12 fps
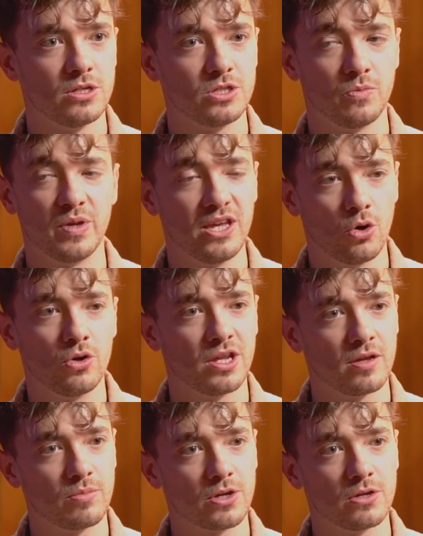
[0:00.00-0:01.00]
to be on
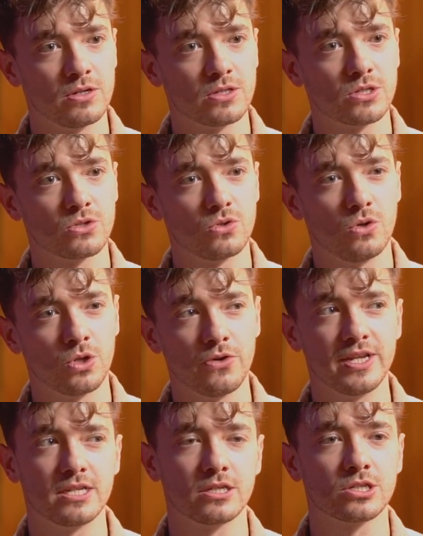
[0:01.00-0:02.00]
it, because although
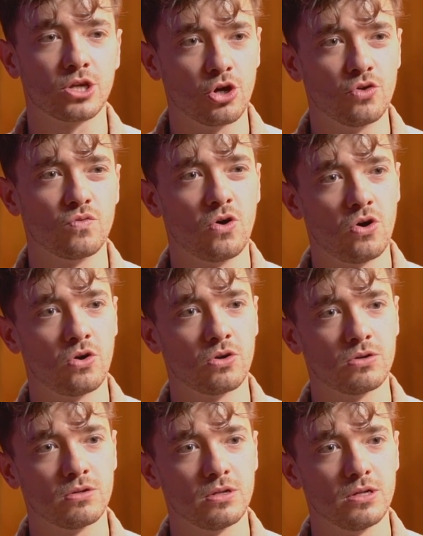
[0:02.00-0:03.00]
it does go wrong,